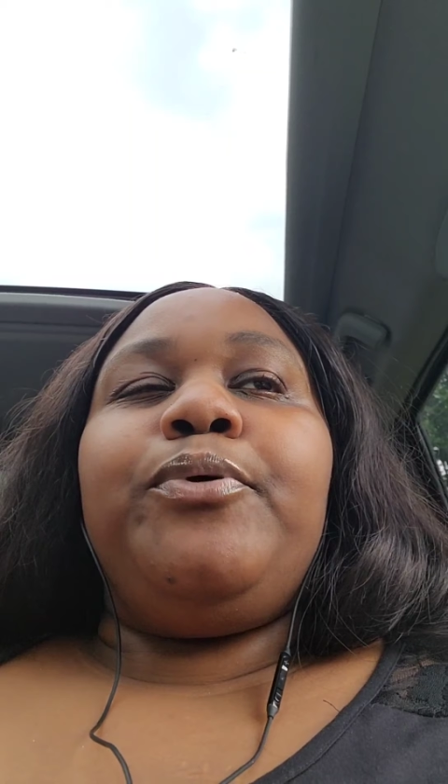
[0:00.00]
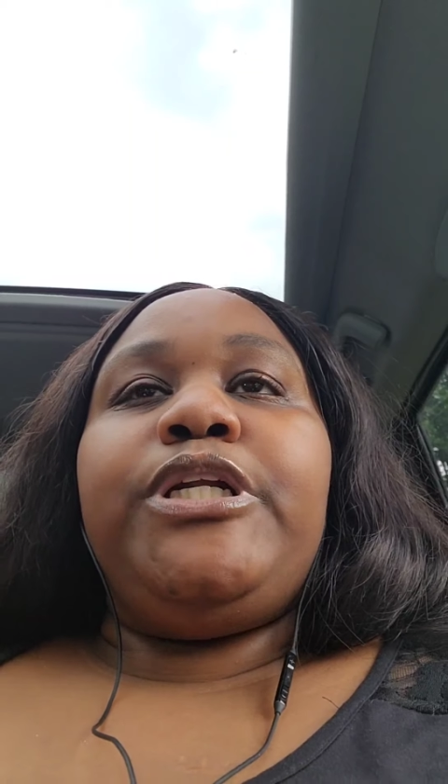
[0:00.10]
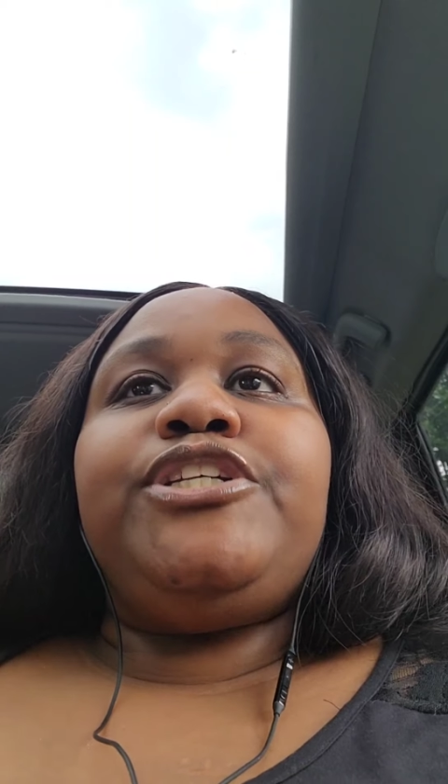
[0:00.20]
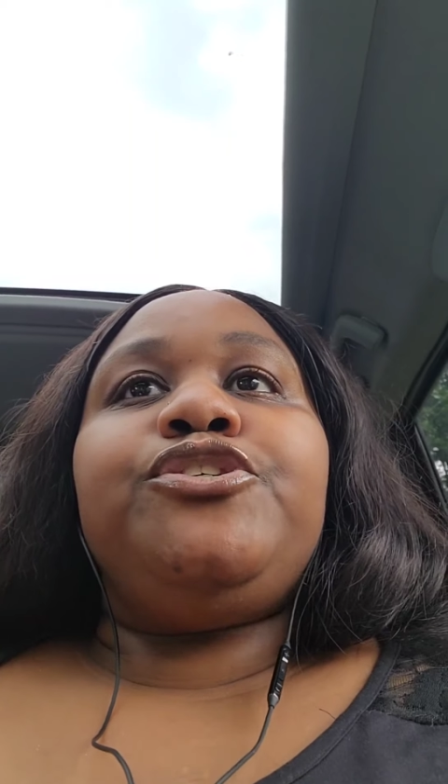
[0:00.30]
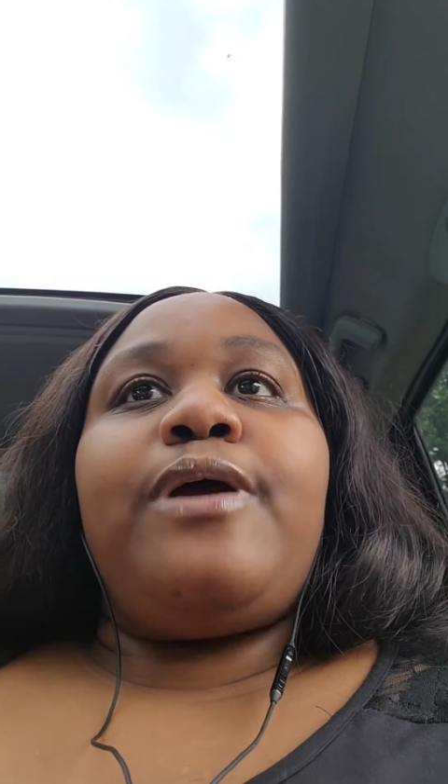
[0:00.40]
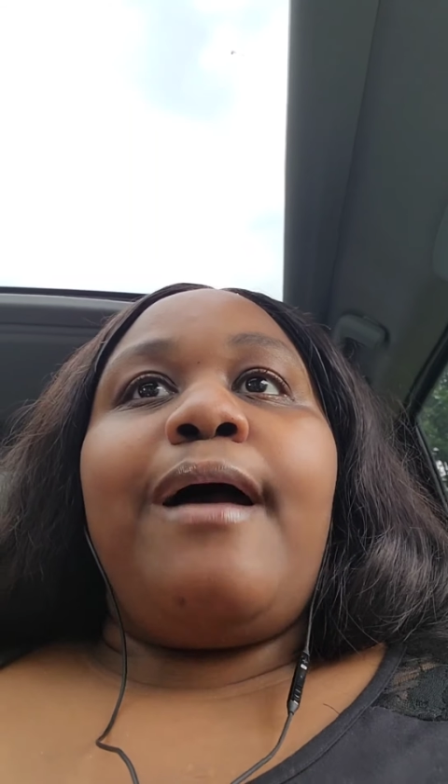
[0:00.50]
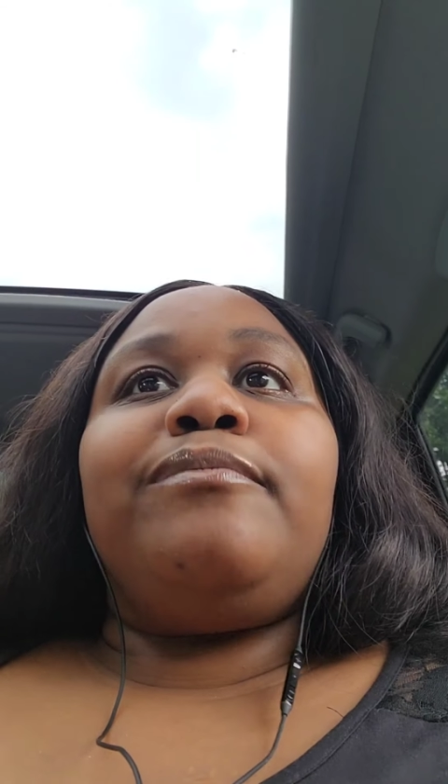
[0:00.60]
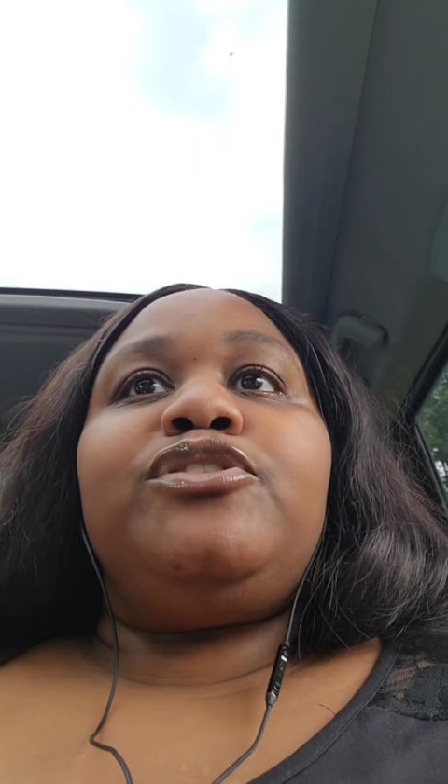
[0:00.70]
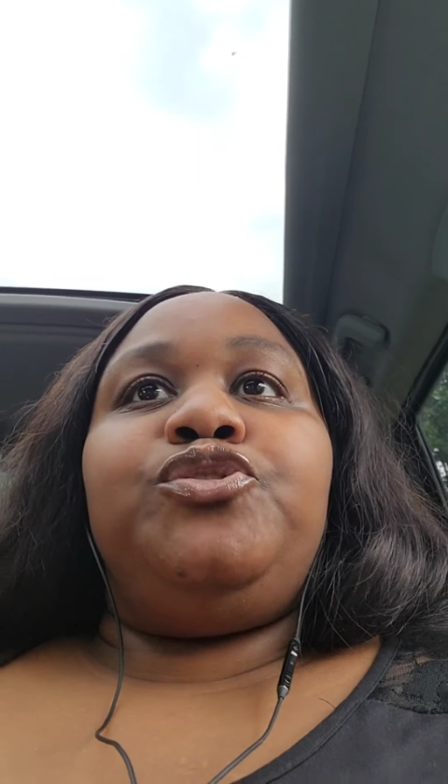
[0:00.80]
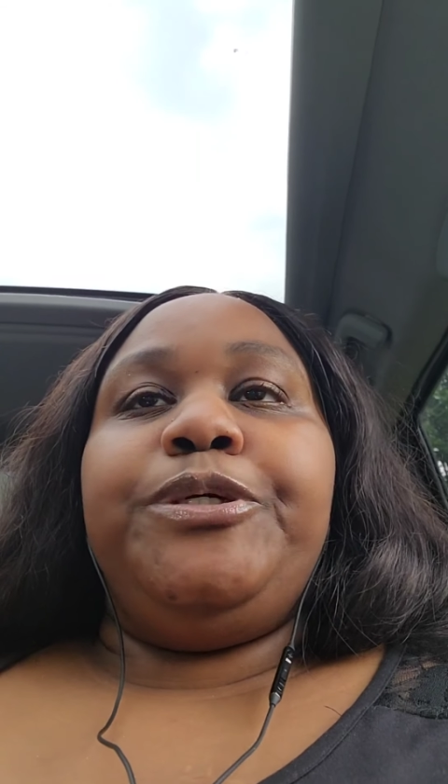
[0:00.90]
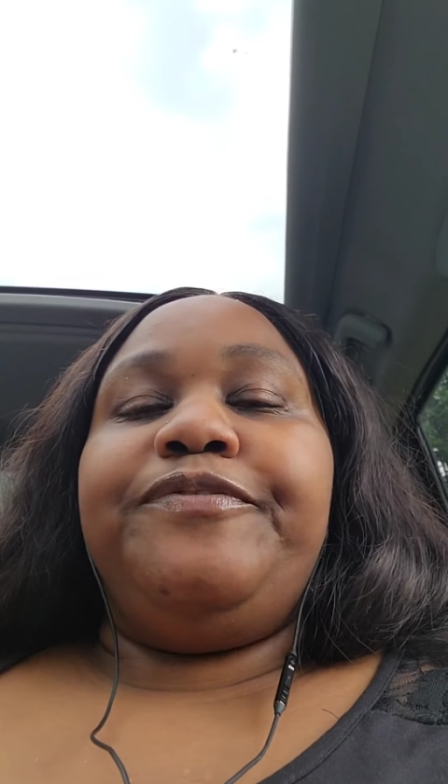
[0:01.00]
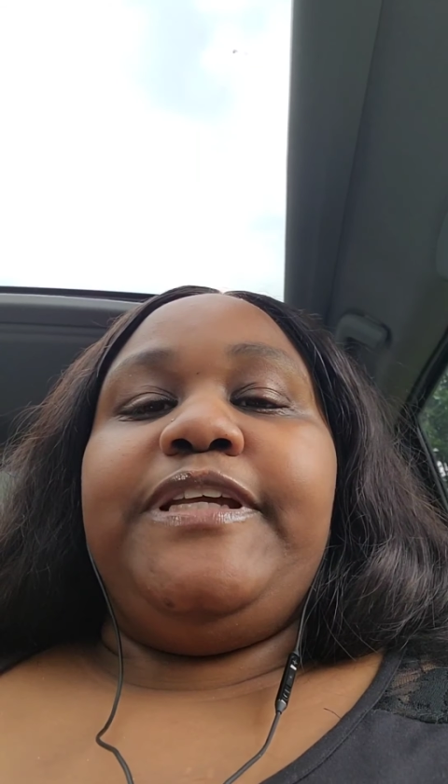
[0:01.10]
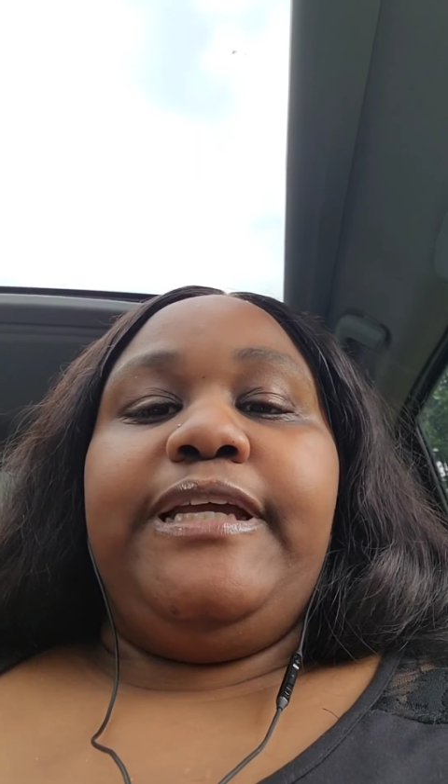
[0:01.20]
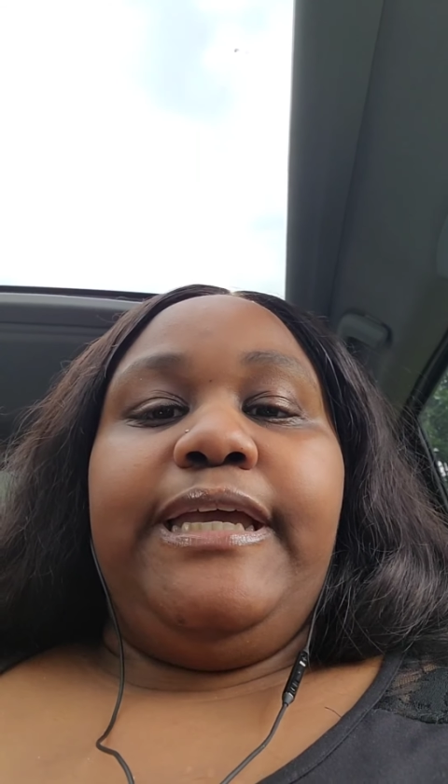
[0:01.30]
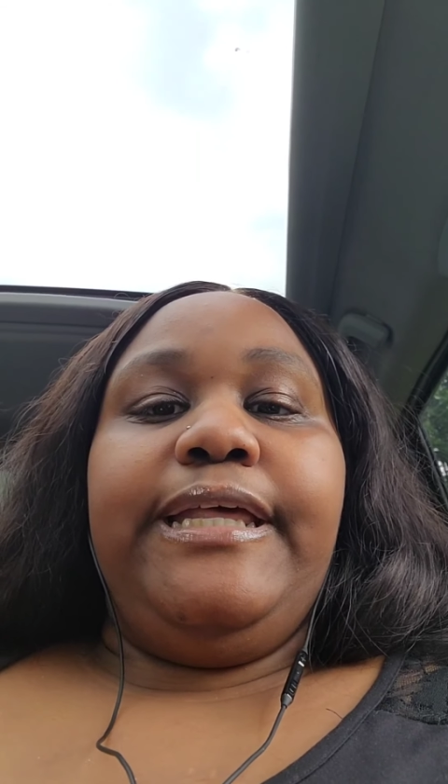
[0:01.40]
pretty sure I was
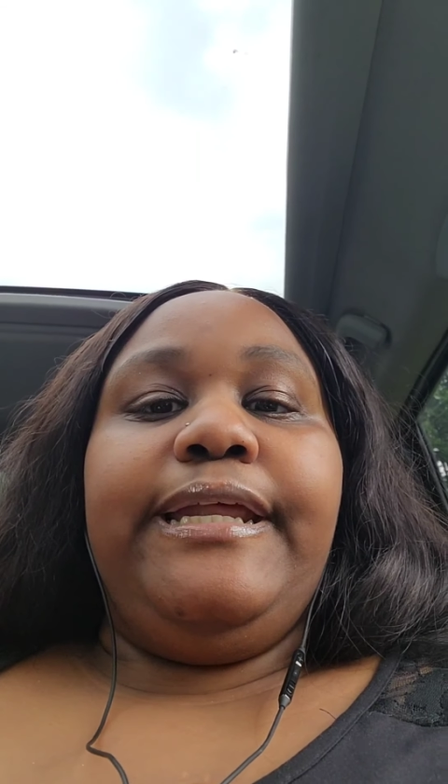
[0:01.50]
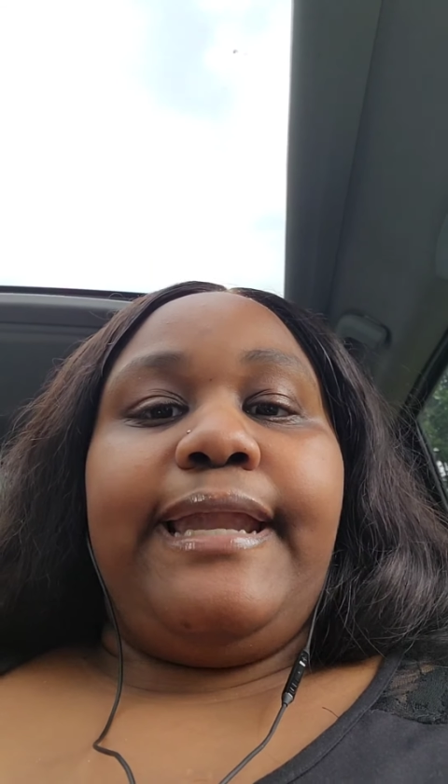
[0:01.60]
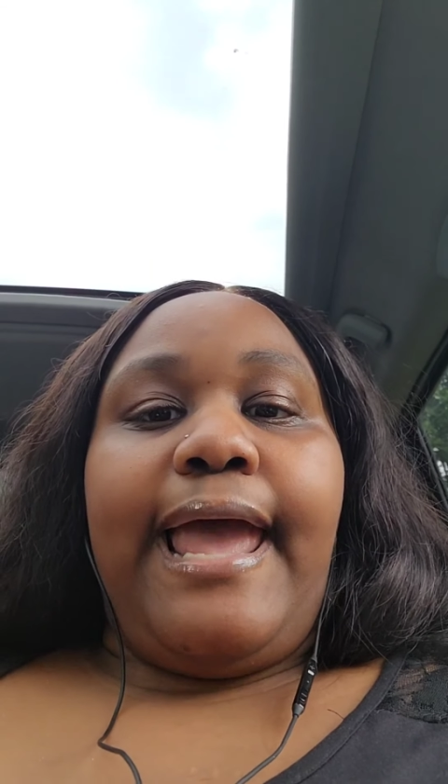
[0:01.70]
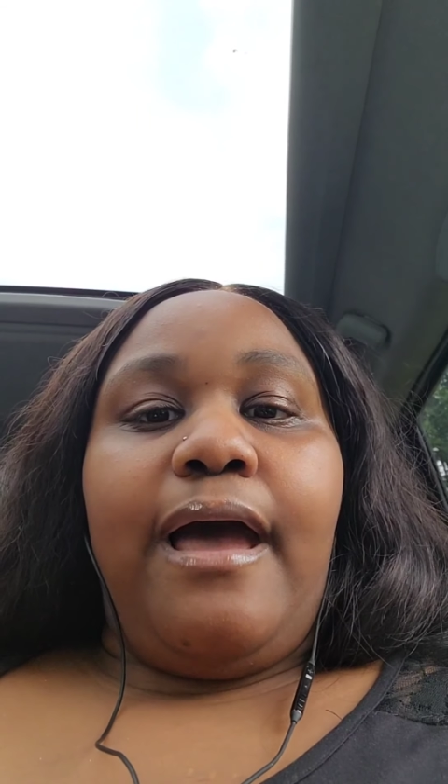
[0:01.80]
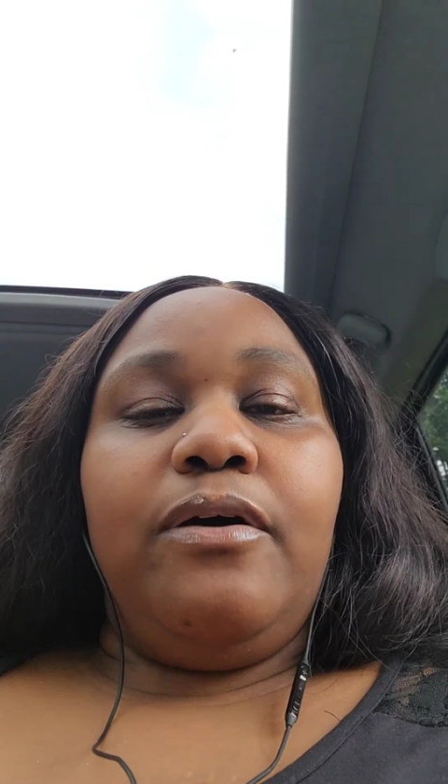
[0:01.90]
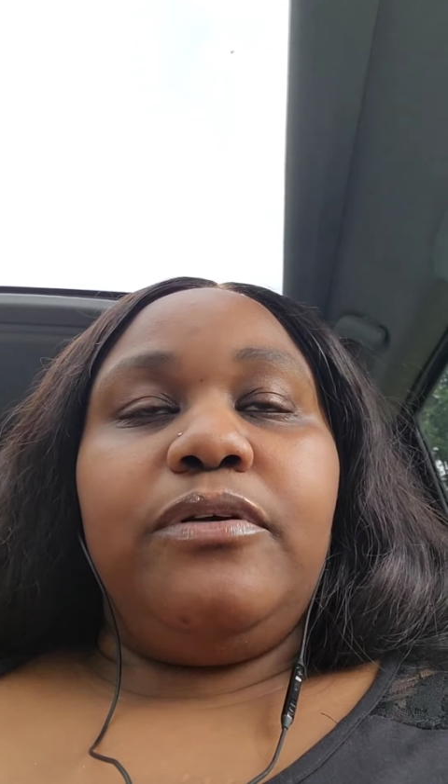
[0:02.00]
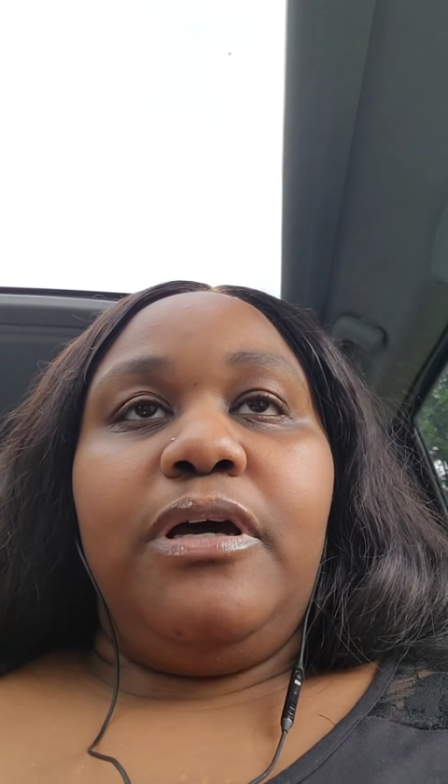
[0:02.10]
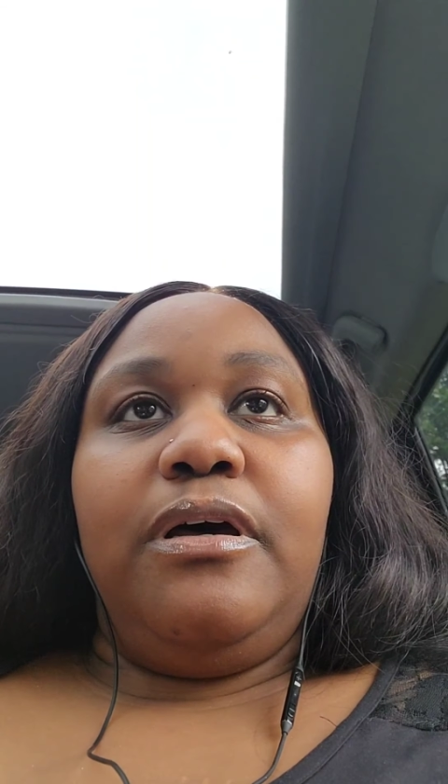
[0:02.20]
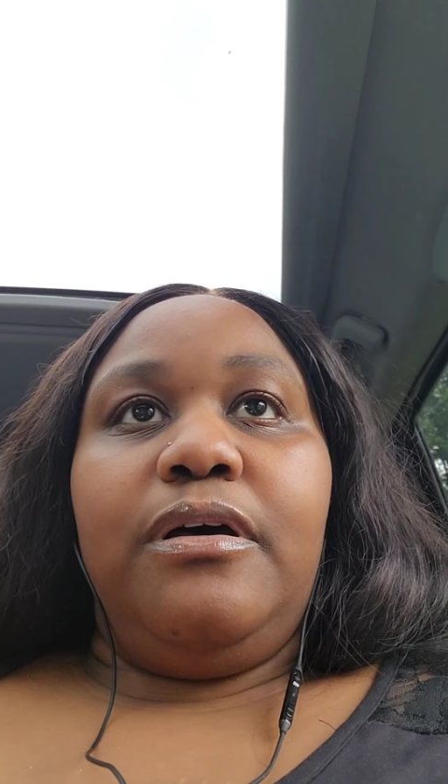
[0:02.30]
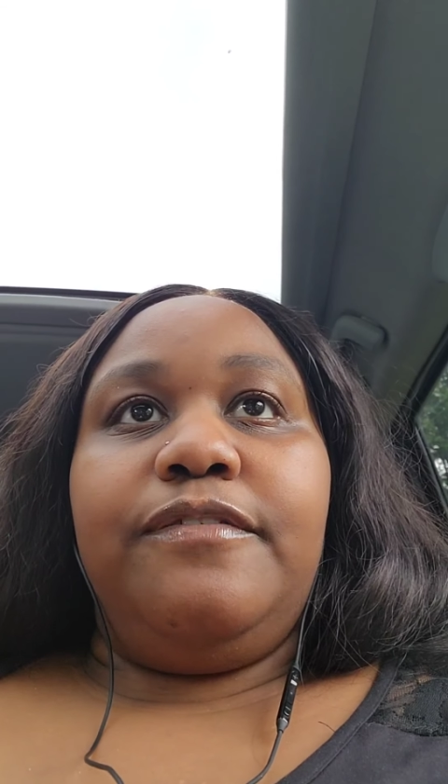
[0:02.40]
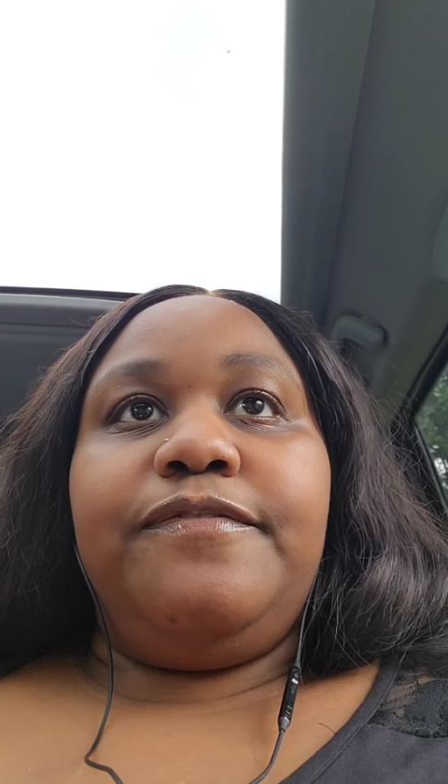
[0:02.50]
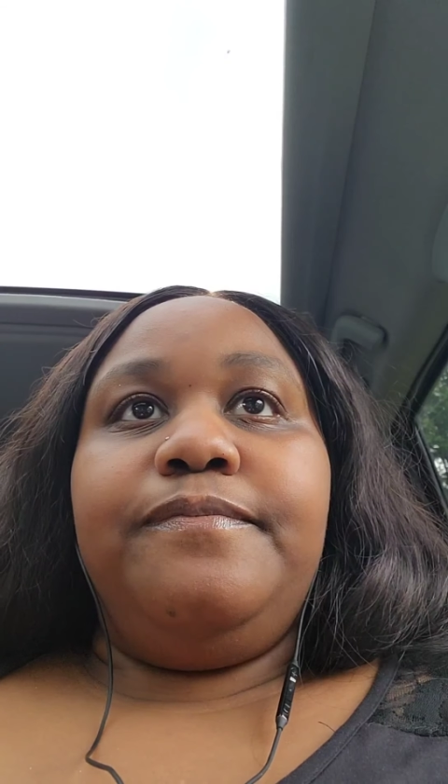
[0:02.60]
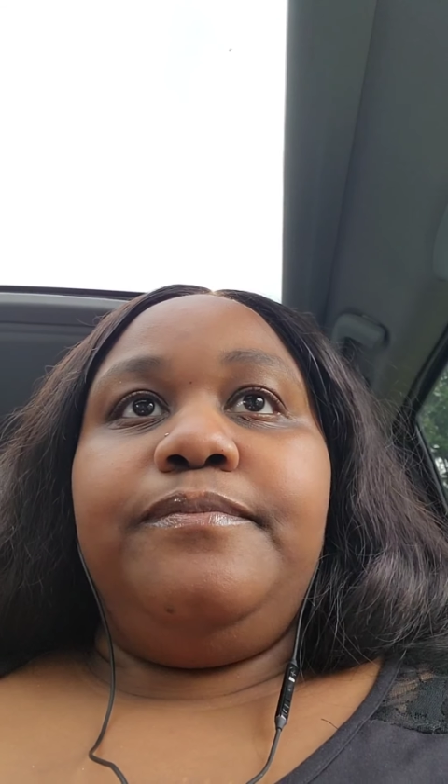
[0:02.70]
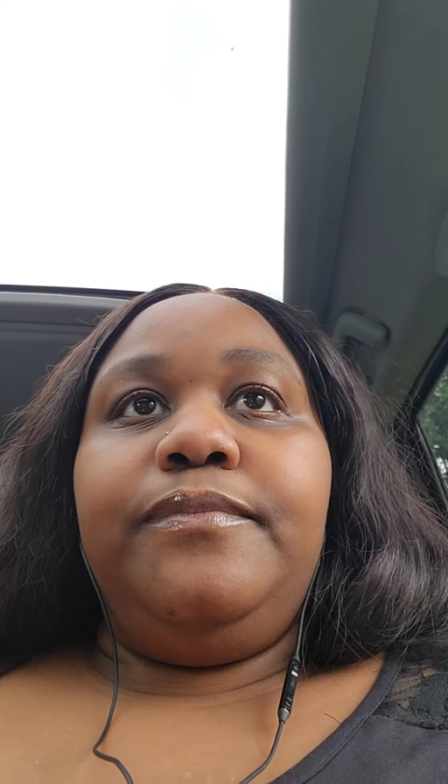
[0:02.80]
drifting in and out of